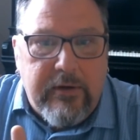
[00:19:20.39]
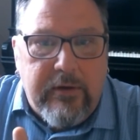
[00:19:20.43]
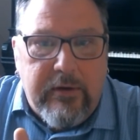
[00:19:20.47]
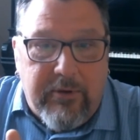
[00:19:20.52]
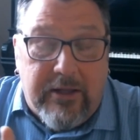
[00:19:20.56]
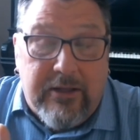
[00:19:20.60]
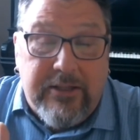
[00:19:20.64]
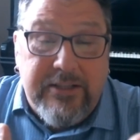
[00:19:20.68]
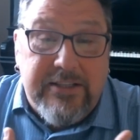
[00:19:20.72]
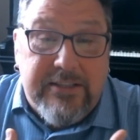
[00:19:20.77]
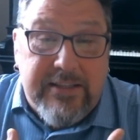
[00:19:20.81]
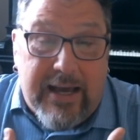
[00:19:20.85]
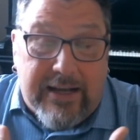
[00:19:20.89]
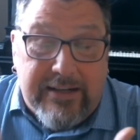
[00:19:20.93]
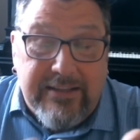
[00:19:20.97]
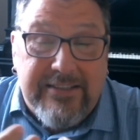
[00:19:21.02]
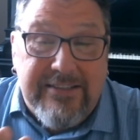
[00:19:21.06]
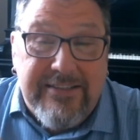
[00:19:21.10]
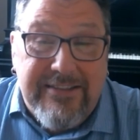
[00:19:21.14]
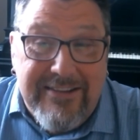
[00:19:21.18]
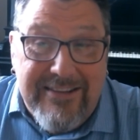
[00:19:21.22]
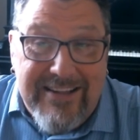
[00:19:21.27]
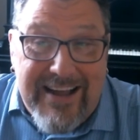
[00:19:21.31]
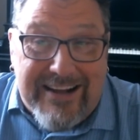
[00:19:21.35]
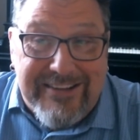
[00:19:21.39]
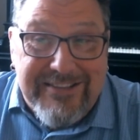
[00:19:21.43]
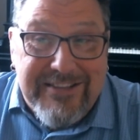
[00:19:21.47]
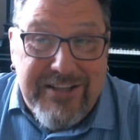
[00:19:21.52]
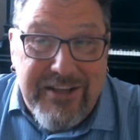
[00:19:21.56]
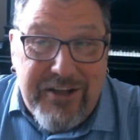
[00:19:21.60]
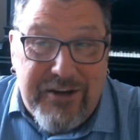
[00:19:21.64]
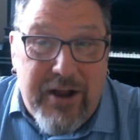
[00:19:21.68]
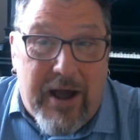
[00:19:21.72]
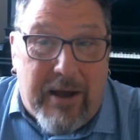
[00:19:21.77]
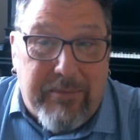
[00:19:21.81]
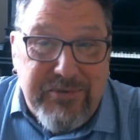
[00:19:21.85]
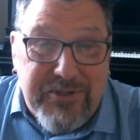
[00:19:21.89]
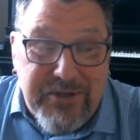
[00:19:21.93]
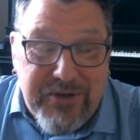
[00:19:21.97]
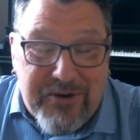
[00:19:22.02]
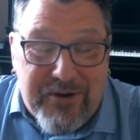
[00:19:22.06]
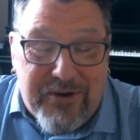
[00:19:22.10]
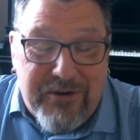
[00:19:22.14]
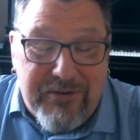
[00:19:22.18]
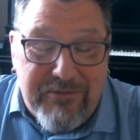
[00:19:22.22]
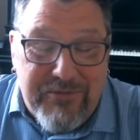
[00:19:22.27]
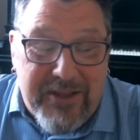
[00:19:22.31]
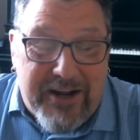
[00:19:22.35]
At least that's the adoption
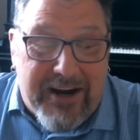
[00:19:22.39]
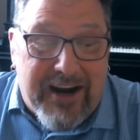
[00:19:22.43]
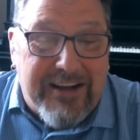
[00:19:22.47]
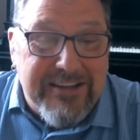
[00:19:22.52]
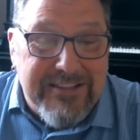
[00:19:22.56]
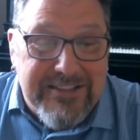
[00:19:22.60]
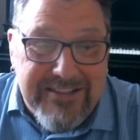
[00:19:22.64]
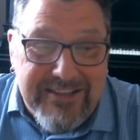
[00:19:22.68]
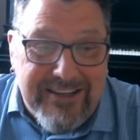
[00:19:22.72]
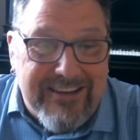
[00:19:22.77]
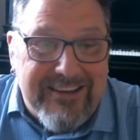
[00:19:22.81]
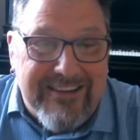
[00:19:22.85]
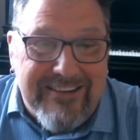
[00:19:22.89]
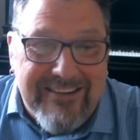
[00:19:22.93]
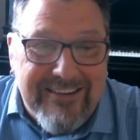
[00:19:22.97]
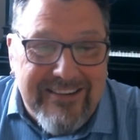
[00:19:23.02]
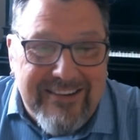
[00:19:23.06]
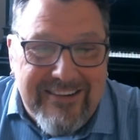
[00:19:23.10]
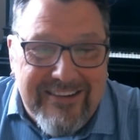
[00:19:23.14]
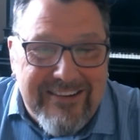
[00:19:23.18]
curve that I see.